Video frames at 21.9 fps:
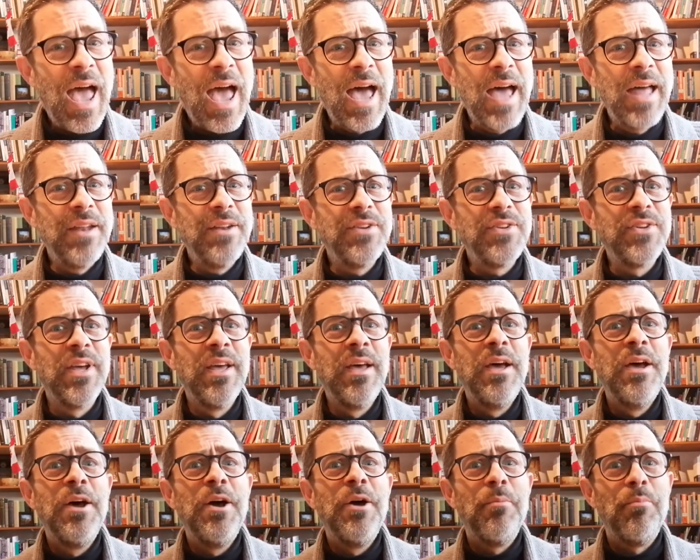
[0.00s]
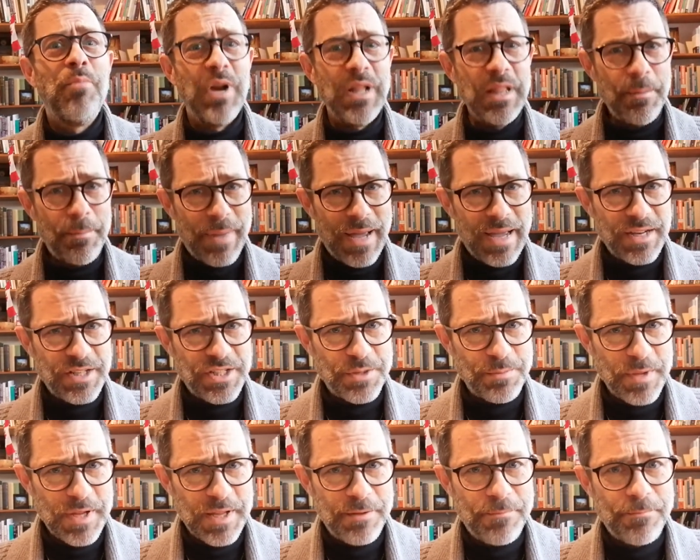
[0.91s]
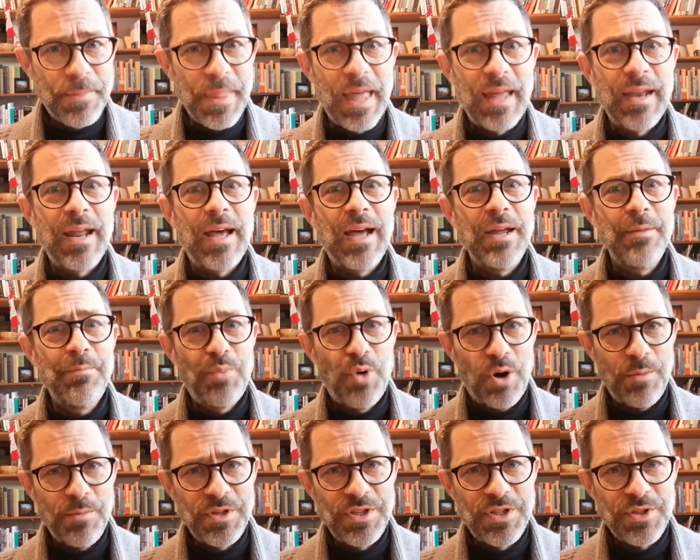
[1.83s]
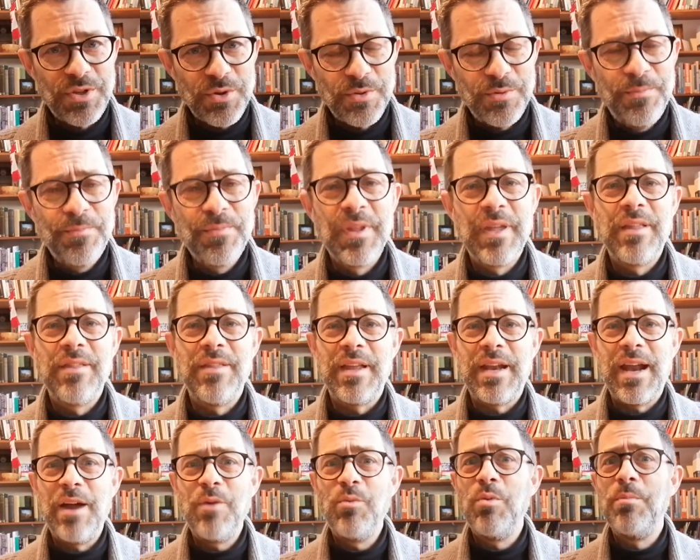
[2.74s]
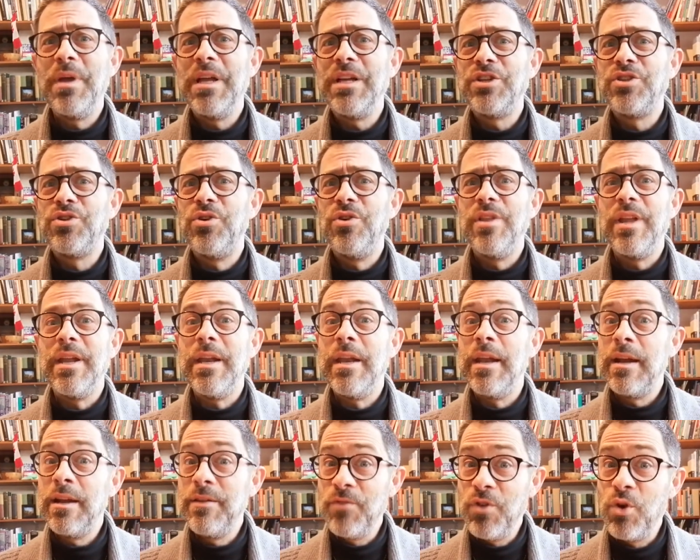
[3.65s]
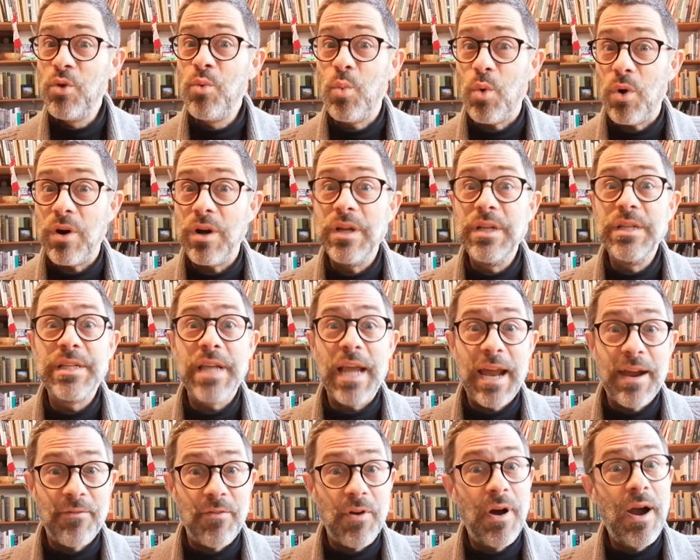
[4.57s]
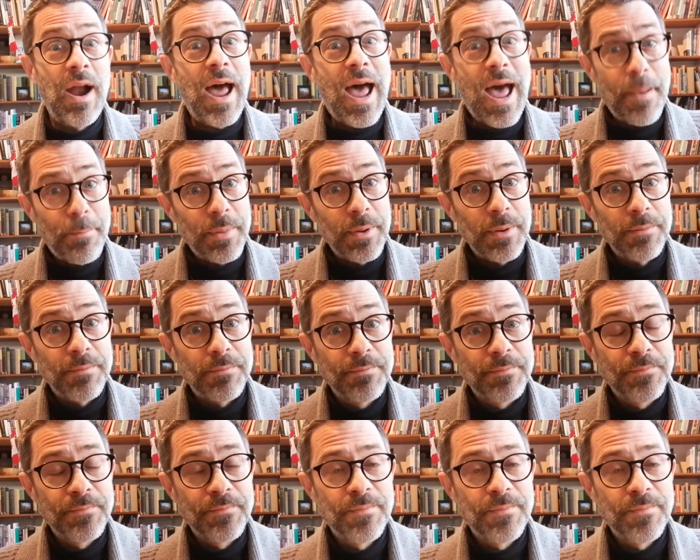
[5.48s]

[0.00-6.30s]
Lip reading: and bring them back to me, and I promise you that I will make sure that none of your worries ever happen."